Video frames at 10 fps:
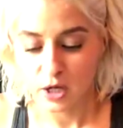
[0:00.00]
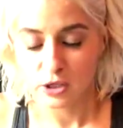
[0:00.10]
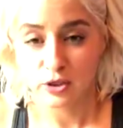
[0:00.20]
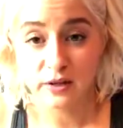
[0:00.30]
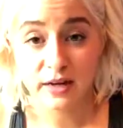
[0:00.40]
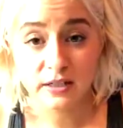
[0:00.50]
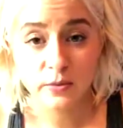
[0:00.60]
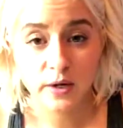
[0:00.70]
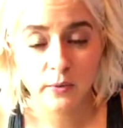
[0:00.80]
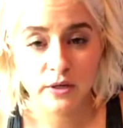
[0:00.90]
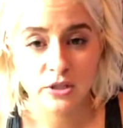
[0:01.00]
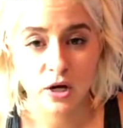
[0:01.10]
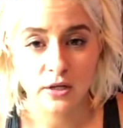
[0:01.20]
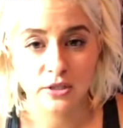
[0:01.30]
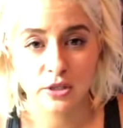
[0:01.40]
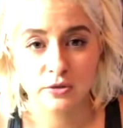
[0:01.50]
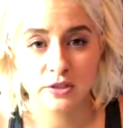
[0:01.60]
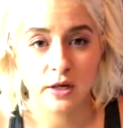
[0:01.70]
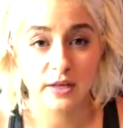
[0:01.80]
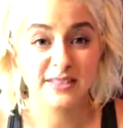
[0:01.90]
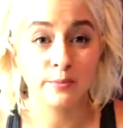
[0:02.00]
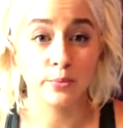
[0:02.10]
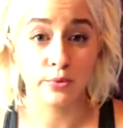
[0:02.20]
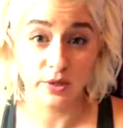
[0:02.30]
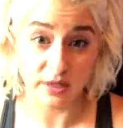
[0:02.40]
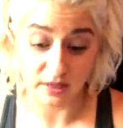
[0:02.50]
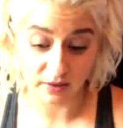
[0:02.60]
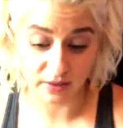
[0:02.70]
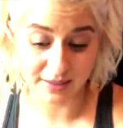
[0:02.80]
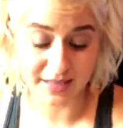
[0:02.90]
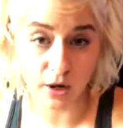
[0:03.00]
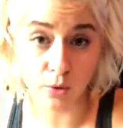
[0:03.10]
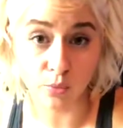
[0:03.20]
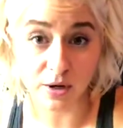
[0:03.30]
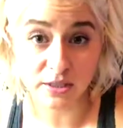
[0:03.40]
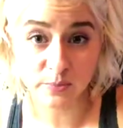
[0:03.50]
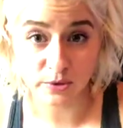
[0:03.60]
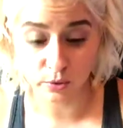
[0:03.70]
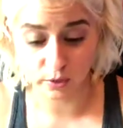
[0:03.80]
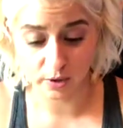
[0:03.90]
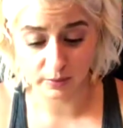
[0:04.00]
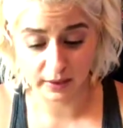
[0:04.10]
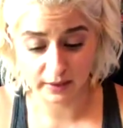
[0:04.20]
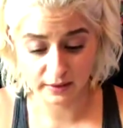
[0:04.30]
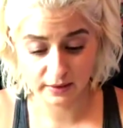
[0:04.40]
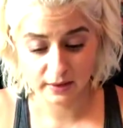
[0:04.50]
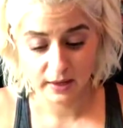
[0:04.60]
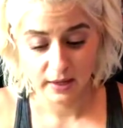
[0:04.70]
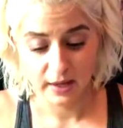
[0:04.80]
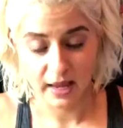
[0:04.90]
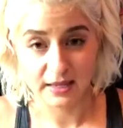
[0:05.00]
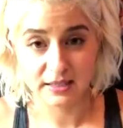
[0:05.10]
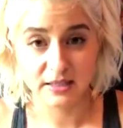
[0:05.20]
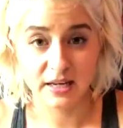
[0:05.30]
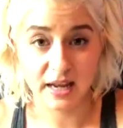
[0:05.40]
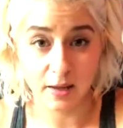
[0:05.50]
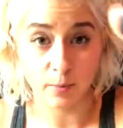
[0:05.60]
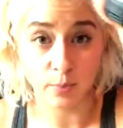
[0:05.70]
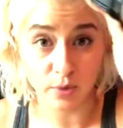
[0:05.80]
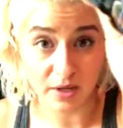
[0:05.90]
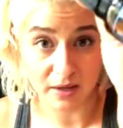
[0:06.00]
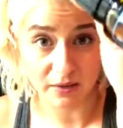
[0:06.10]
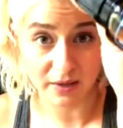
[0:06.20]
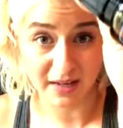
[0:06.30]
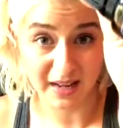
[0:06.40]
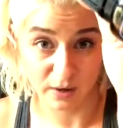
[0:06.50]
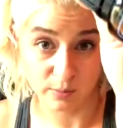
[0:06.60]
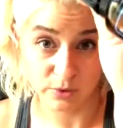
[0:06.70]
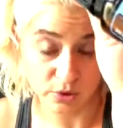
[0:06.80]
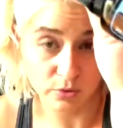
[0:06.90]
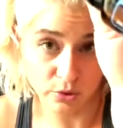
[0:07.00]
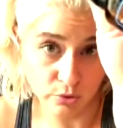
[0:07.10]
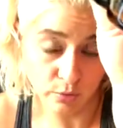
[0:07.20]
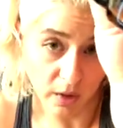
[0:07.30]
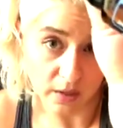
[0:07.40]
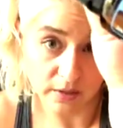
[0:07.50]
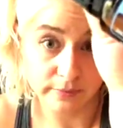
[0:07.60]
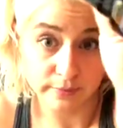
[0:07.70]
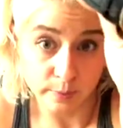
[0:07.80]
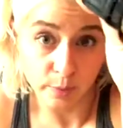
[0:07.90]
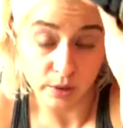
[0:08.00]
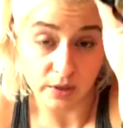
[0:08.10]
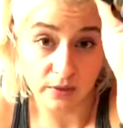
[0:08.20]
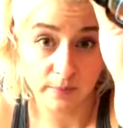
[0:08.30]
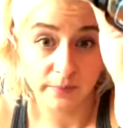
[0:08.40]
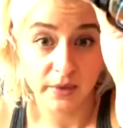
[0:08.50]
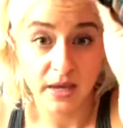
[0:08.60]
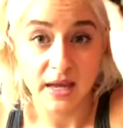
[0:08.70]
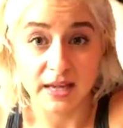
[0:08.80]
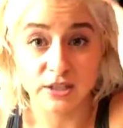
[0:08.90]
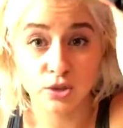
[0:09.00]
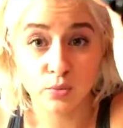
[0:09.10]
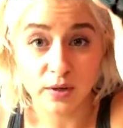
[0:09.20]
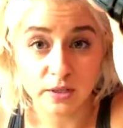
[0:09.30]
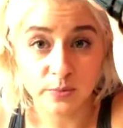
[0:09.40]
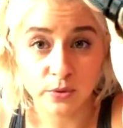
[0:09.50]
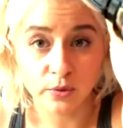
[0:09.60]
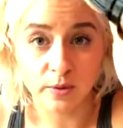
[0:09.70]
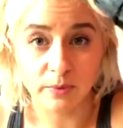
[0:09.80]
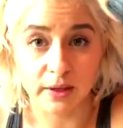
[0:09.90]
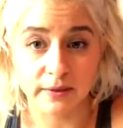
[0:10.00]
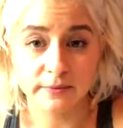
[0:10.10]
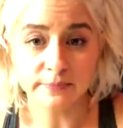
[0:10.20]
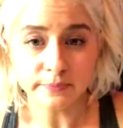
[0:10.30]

So the next one I want to talk to you is Breathe. It's our respiratory blend. Hence the name, Breathe. It helps you to what? Breathe. It's the respiratory blend.